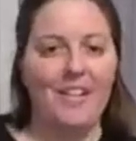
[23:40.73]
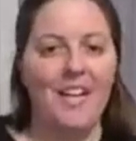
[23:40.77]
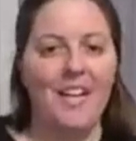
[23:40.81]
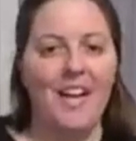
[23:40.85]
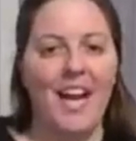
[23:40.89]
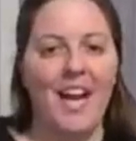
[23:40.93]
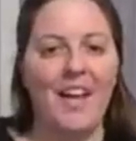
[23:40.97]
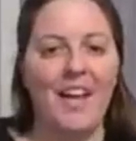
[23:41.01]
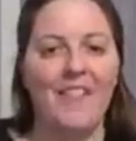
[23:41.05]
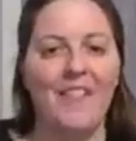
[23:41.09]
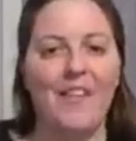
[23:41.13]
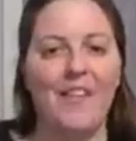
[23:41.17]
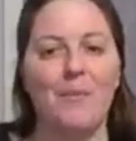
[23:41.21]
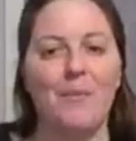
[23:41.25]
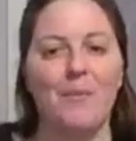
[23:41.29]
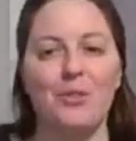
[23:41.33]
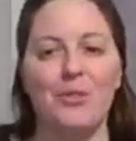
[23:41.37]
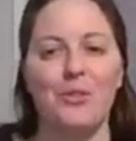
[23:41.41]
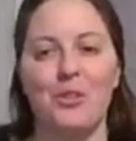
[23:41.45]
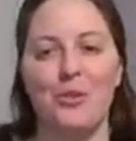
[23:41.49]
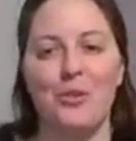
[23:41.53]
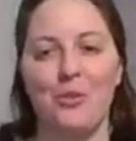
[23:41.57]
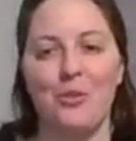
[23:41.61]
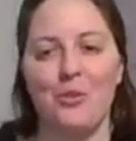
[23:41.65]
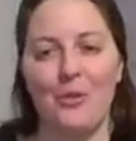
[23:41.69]
and then we'll
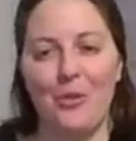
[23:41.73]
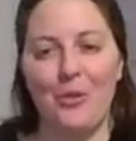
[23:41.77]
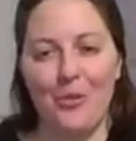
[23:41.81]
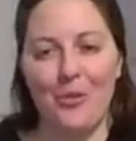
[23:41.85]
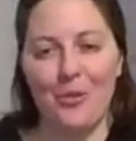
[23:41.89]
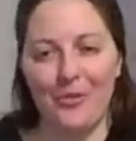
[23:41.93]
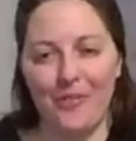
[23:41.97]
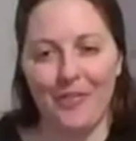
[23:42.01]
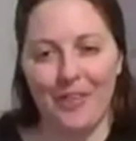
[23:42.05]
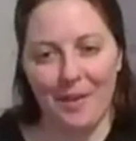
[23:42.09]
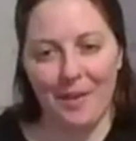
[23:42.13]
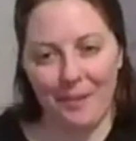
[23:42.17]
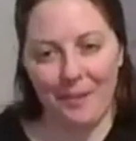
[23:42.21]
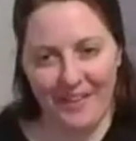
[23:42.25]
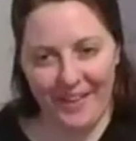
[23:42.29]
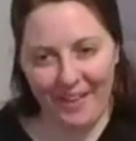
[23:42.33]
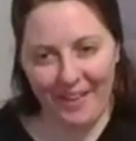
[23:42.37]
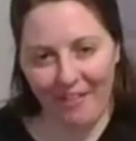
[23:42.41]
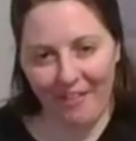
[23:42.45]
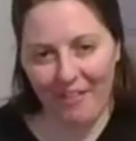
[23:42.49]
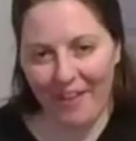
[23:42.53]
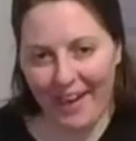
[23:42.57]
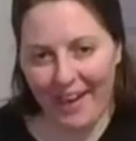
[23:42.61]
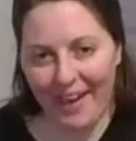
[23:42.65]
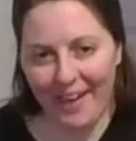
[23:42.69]
show the whole family at
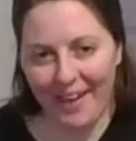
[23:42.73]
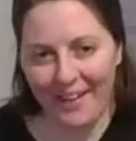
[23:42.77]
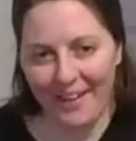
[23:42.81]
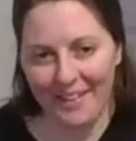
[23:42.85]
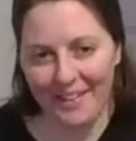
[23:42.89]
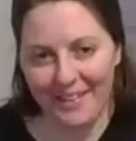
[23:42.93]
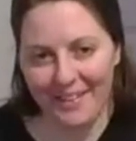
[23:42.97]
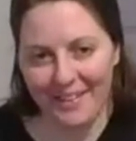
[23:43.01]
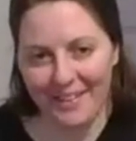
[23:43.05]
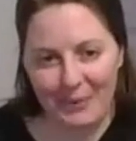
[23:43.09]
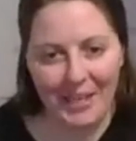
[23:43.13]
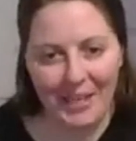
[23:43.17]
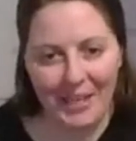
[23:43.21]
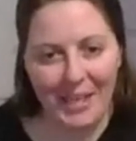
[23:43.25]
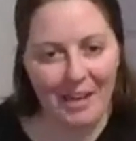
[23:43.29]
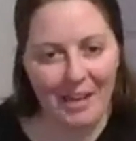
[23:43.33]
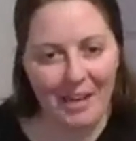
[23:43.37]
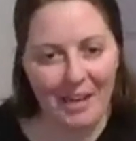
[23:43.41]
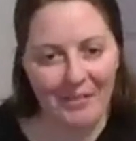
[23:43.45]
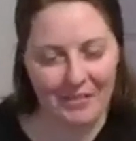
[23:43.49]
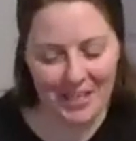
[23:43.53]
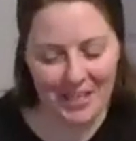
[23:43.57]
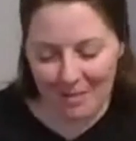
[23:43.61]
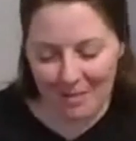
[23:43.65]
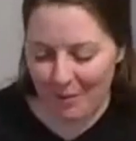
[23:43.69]
the end because we're going to have
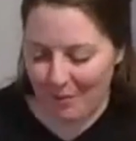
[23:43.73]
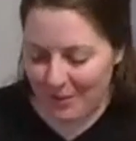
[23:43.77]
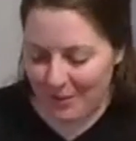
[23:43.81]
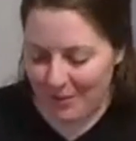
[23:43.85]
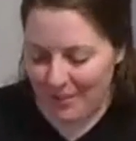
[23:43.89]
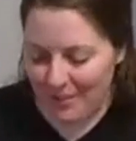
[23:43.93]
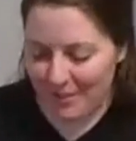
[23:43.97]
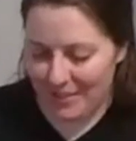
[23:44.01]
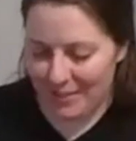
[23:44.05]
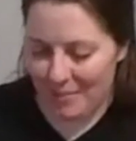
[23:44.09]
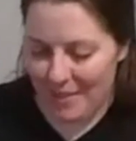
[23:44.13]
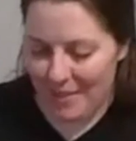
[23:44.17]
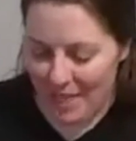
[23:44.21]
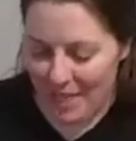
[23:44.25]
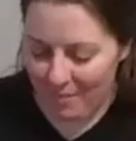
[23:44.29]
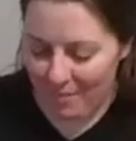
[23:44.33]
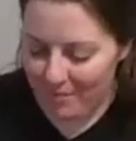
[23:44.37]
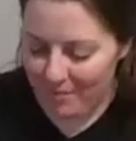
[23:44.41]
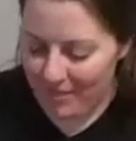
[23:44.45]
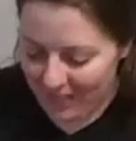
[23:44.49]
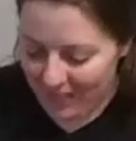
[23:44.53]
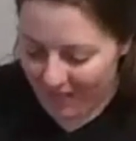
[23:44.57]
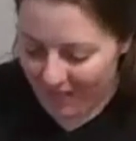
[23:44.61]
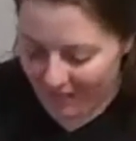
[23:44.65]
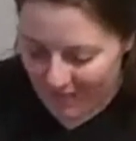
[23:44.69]
to come up with some names,
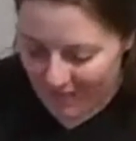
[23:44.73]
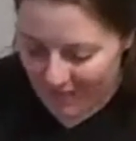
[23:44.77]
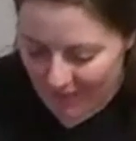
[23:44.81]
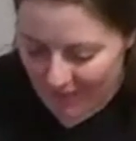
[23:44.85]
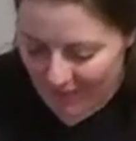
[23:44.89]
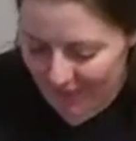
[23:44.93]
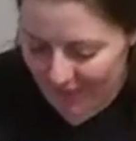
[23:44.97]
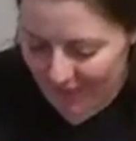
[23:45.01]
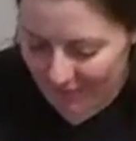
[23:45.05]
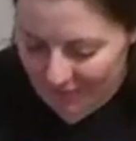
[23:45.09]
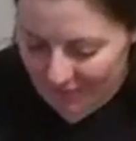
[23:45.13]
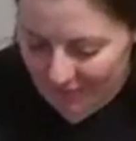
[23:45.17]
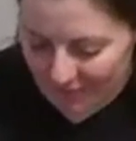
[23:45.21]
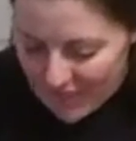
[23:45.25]
definitely.